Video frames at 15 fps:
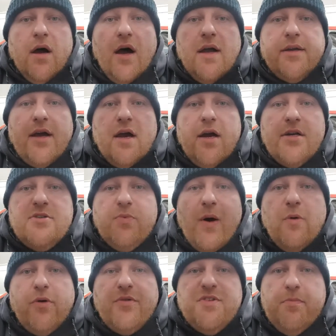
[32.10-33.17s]
Hi guys,
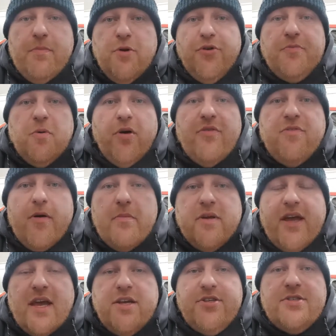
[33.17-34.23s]
welcome to Boost Boy
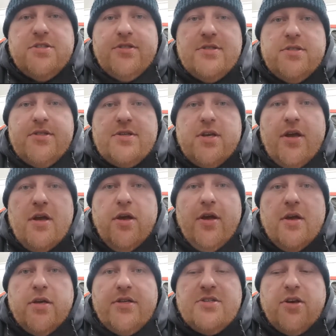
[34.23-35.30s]
Fabrications.
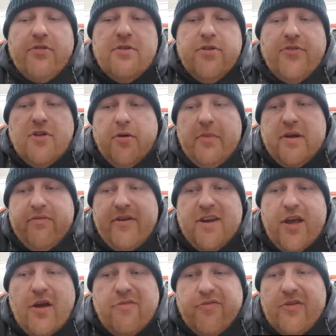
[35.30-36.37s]
Uh, sorry there's not been a
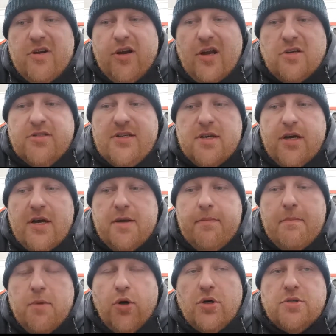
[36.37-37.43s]
video for a long
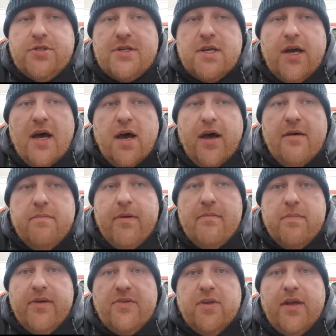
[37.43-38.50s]
time, but I've
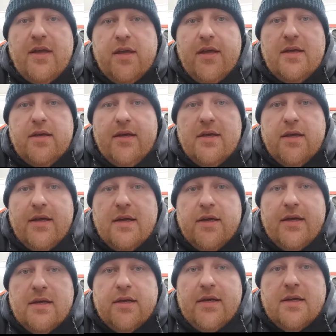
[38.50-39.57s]
been busy,
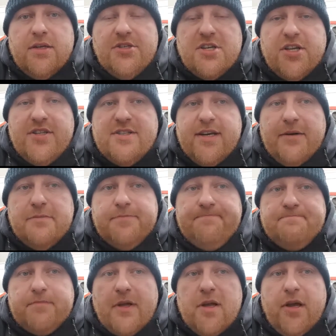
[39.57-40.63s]
as you can tell.
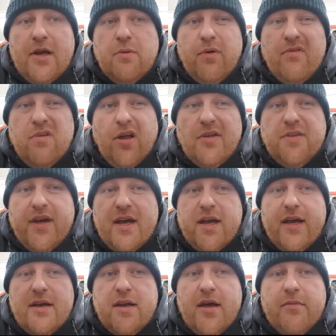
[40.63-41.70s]
Uh, with
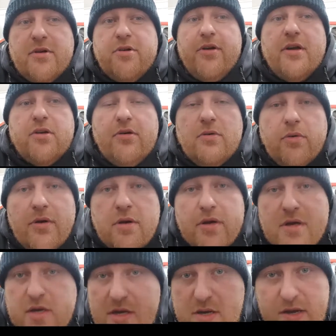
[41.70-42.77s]
lockdown, I'm a critical
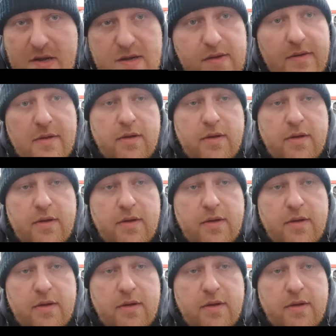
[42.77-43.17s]
worker,